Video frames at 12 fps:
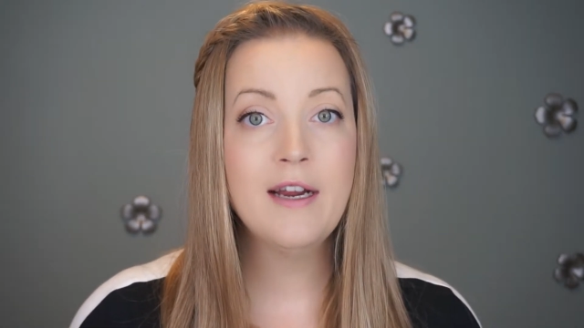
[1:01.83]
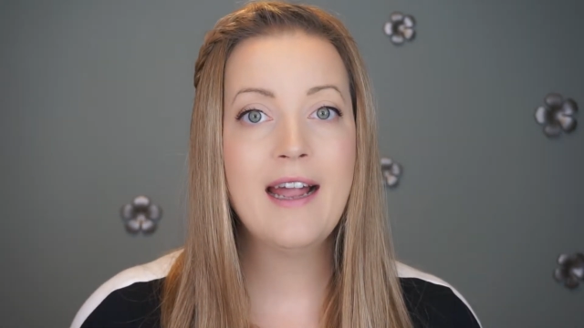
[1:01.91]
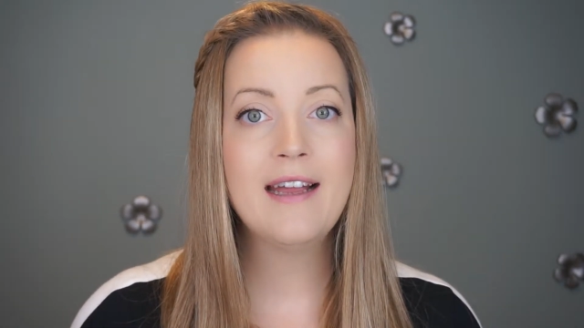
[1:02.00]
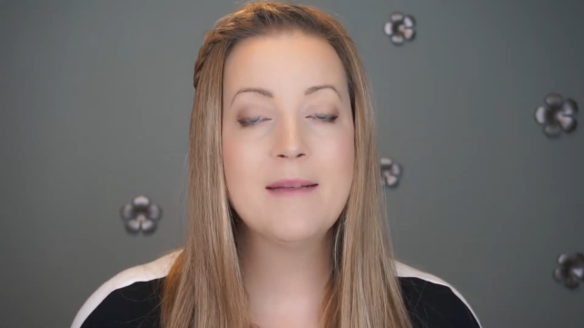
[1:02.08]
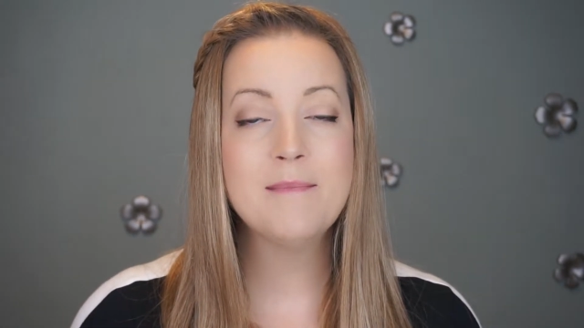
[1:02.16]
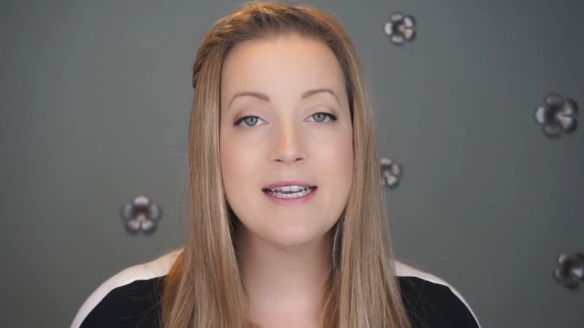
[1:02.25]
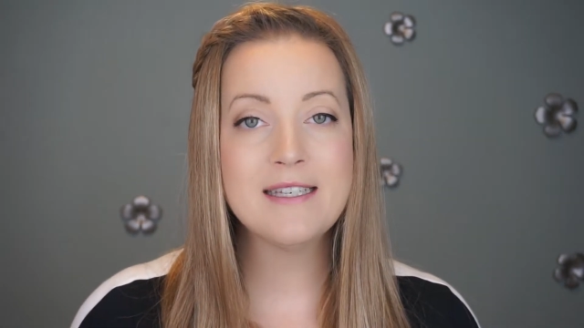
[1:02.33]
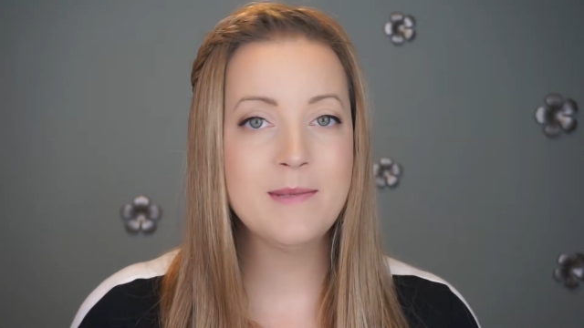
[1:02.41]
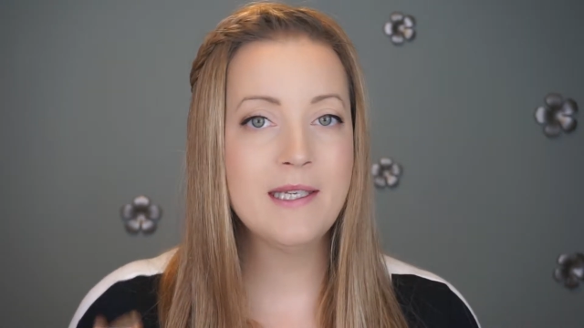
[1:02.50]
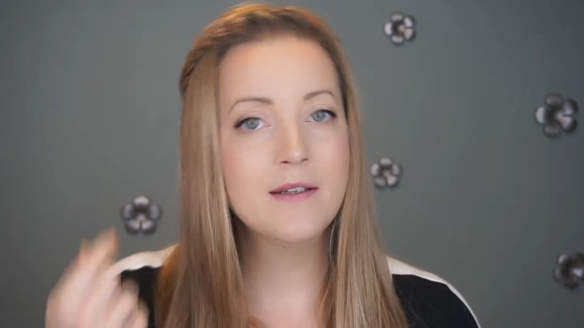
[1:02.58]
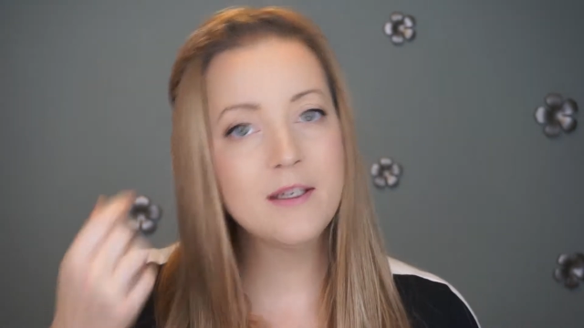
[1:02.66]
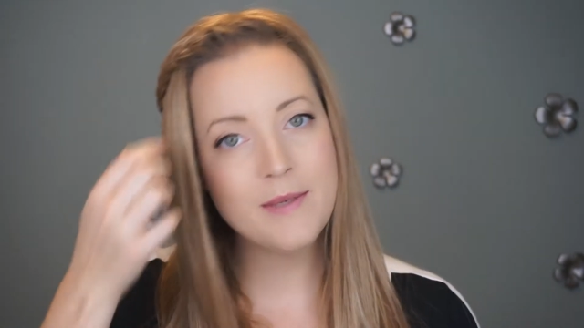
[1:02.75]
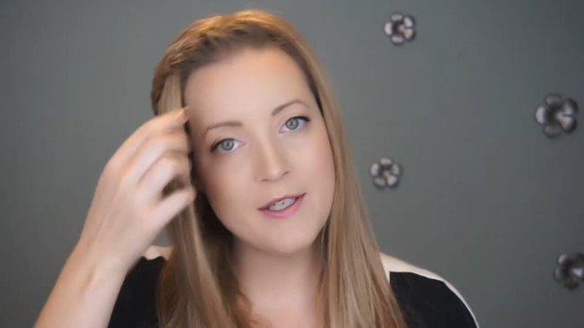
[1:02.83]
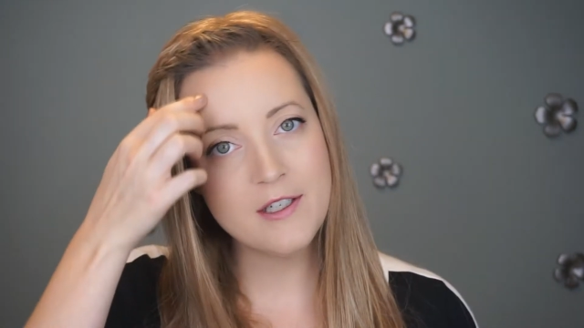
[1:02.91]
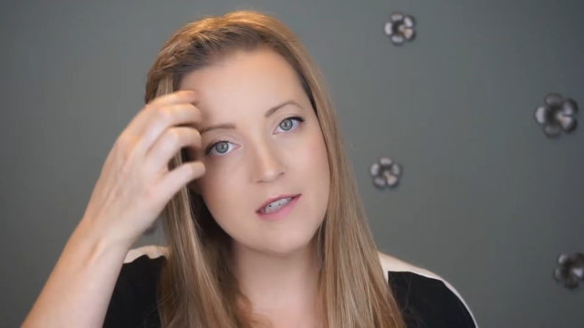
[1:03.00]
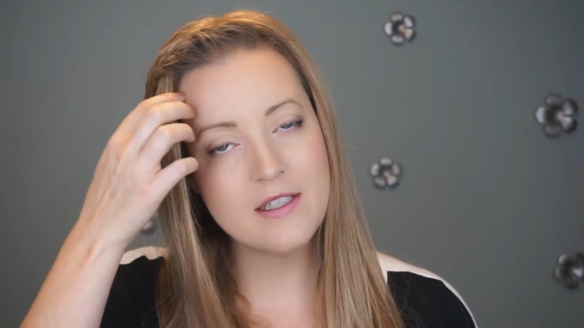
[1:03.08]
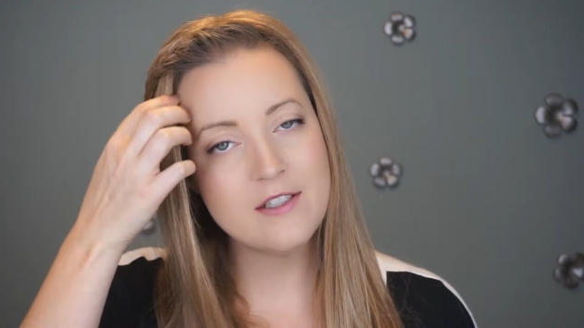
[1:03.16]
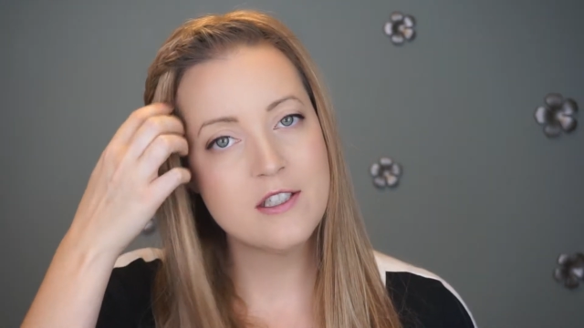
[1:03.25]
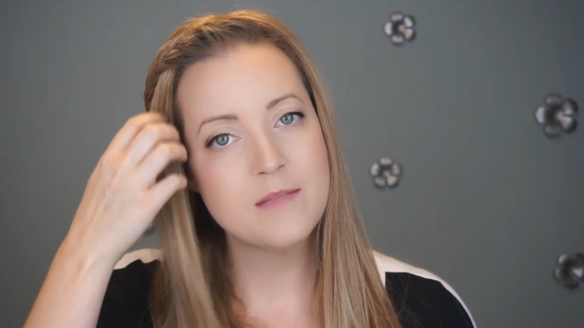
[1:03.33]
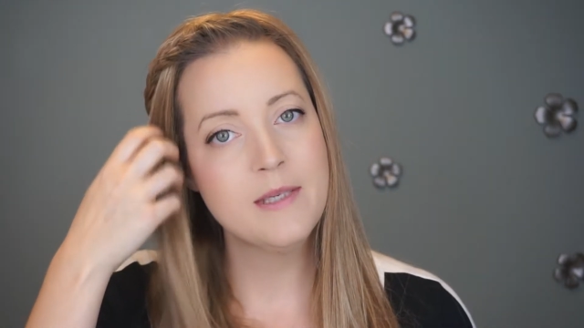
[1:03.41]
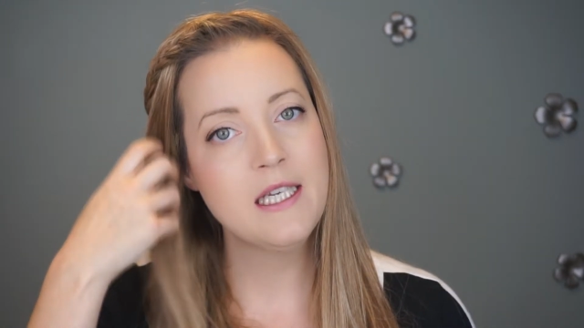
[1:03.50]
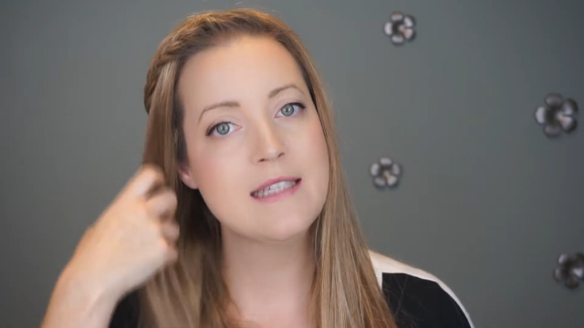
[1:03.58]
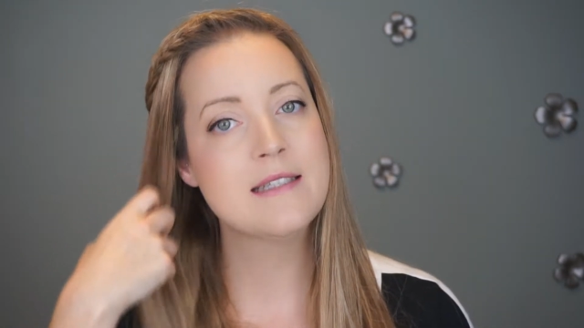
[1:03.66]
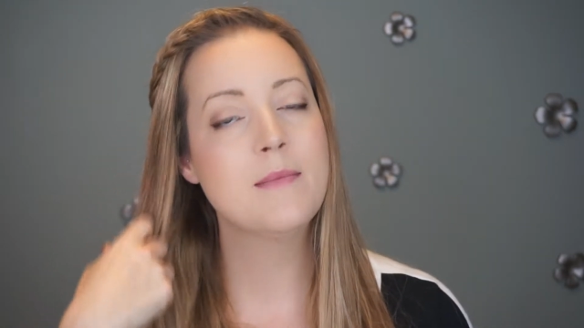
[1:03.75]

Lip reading: and it makes me a little bit nervous just because